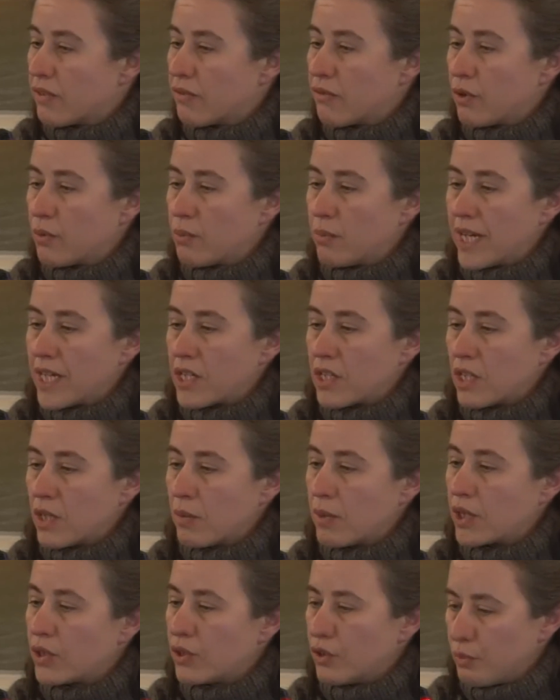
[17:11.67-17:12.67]
information
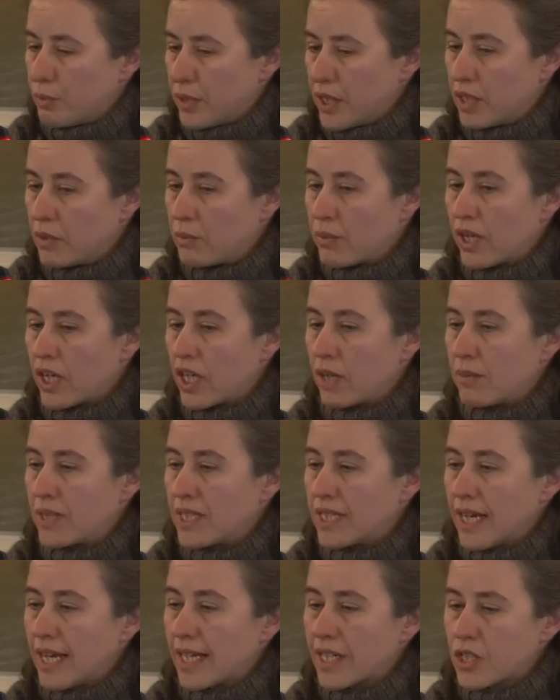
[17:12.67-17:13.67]
about European
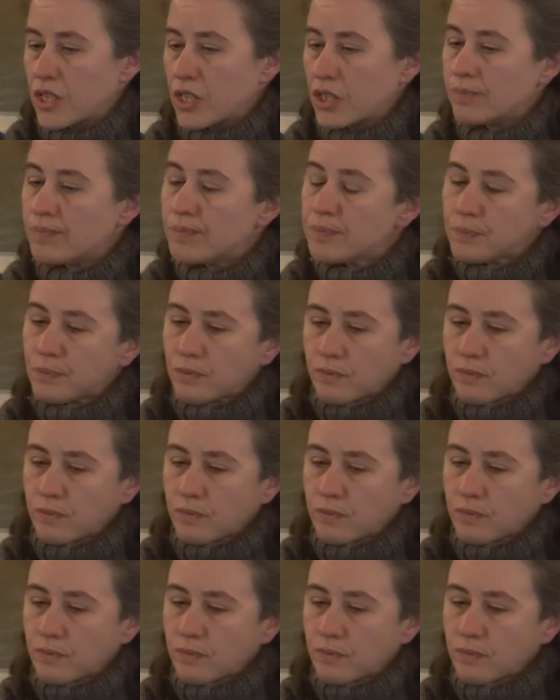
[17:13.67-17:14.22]
Parliament election,